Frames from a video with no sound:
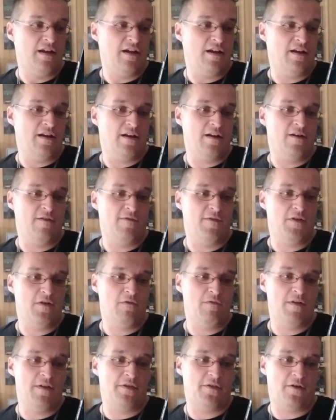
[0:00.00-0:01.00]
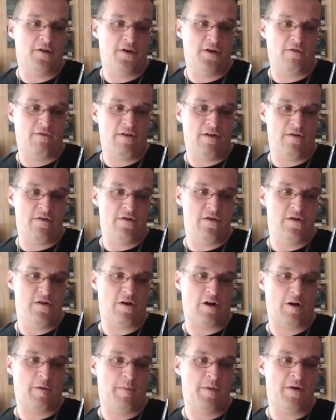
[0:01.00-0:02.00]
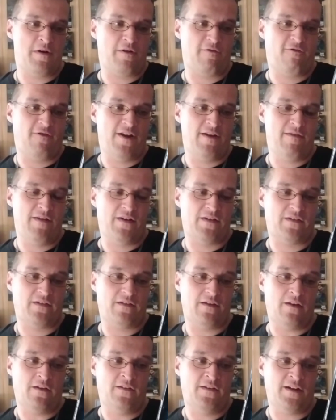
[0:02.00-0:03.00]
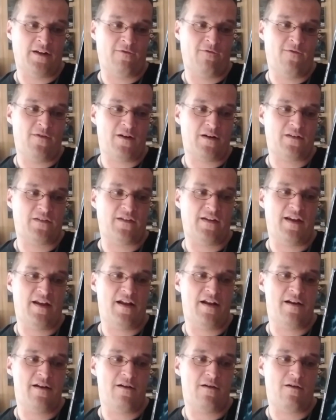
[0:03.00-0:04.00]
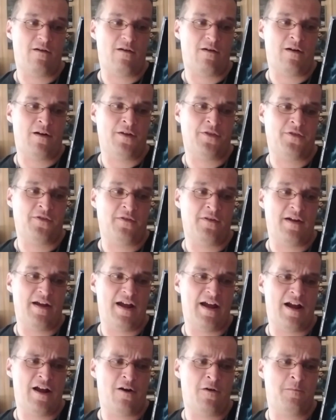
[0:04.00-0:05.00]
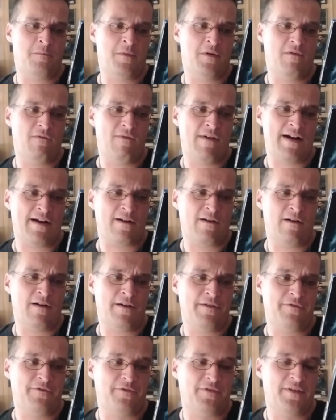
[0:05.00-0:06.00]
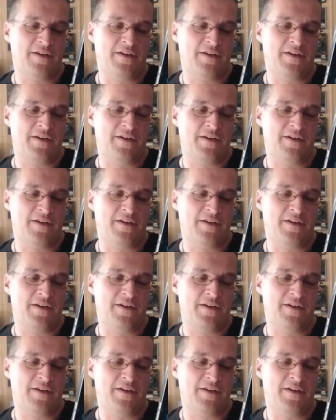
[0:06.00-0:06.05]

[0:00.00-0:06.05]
an interview with underground New York punk favorites The Sick Fucks and author Adam Rockoff,